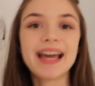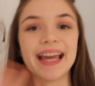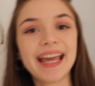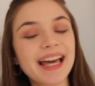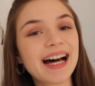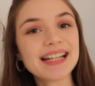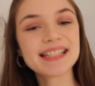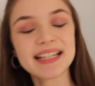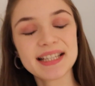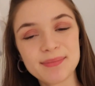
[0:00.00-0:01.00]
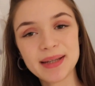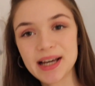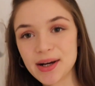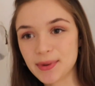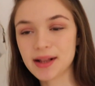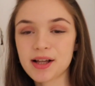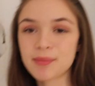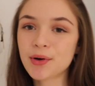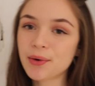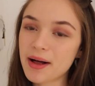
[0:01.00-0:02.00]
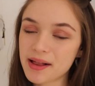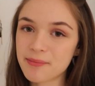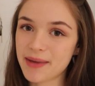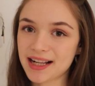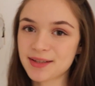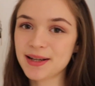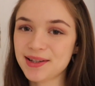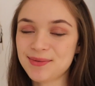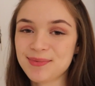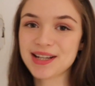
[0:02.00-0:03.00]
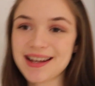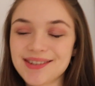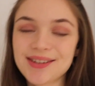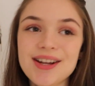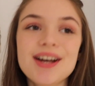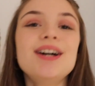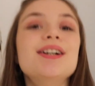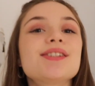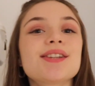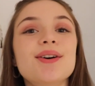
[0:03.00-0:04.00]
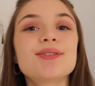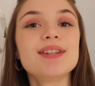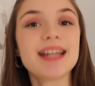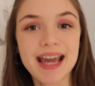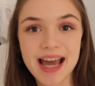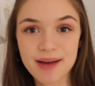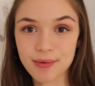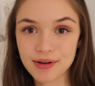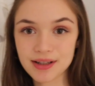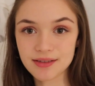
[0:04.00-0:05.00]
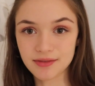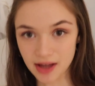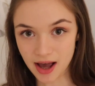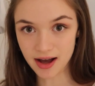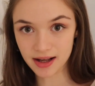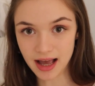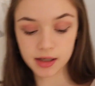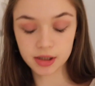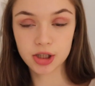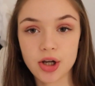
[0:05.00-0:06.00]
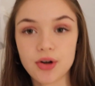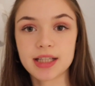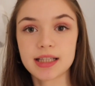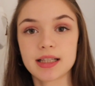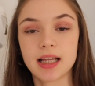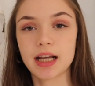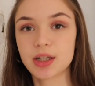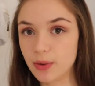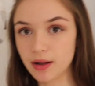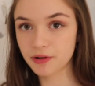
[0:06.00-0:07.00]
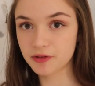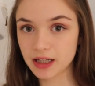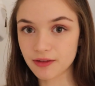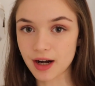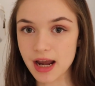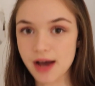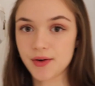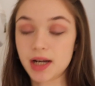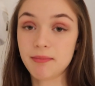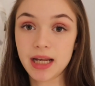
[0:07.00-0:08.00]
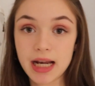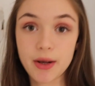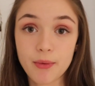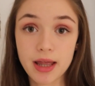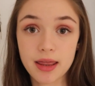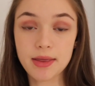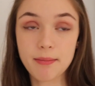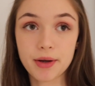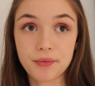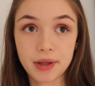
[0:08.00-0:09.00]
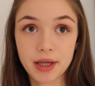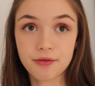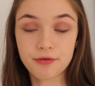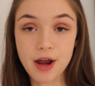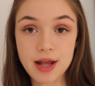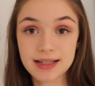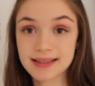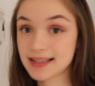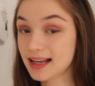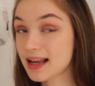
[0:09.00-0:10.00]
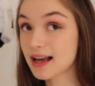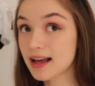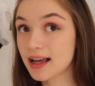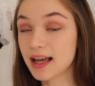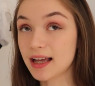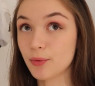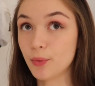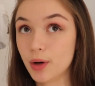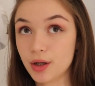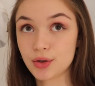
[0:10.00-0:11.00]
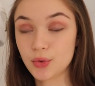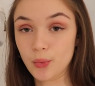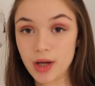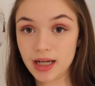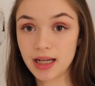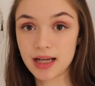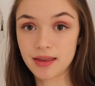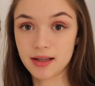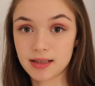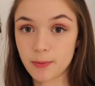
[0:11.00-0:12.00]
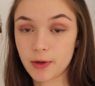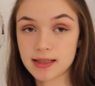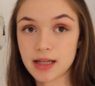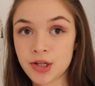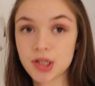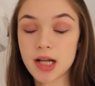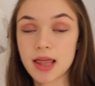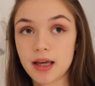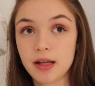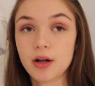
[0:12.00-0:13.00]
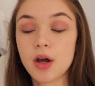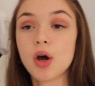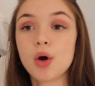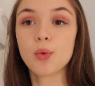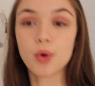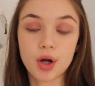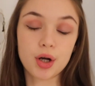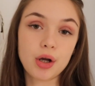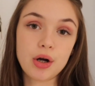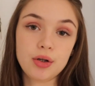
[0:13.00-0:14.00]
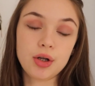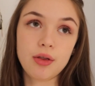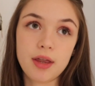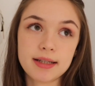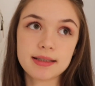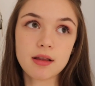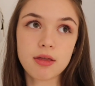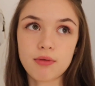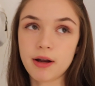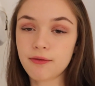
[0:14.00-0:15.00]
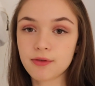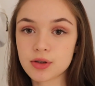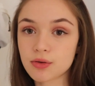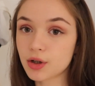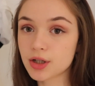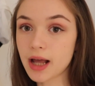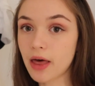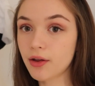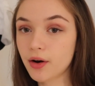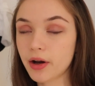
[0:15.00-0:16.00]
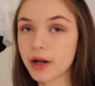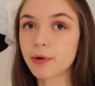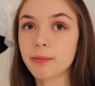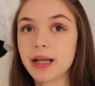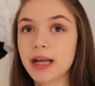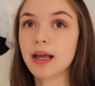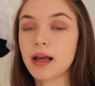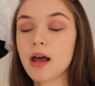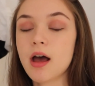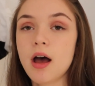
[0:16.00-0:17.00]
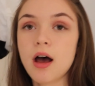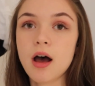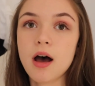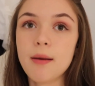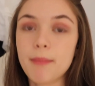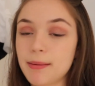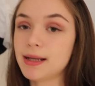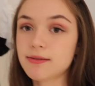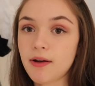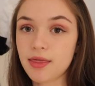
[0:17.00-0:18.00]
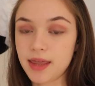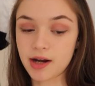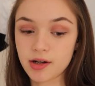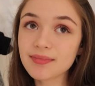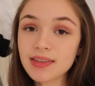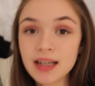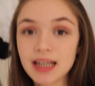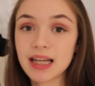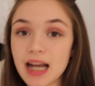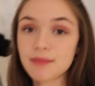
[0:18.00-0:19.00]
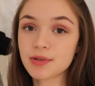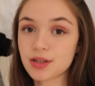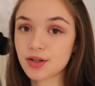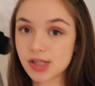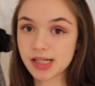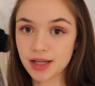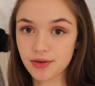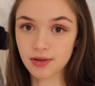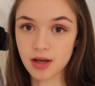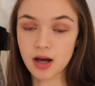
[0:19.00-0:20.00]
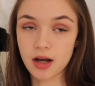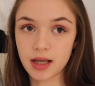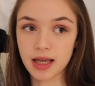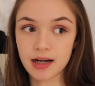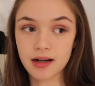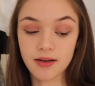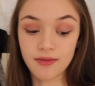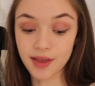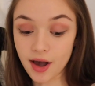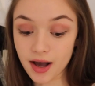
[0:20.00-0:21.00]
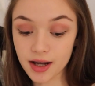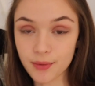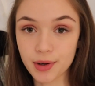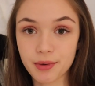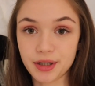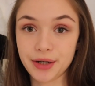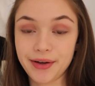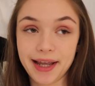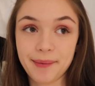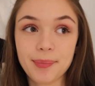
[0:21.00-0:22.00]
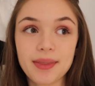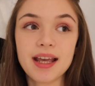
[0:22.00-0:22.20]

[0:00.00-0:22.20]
Hey guys, it's Mia. Welcome or welcome back to my YouTube channel. So today I'm going to vlog. So it's like twelve fifteen right now and I'm meeting with my really good friend Xena at one twenty at the subway station, and then we're gonna go to this thrift store together and we're meeting my best friend there, and I'm just gonna take you along and vlog what we're doing.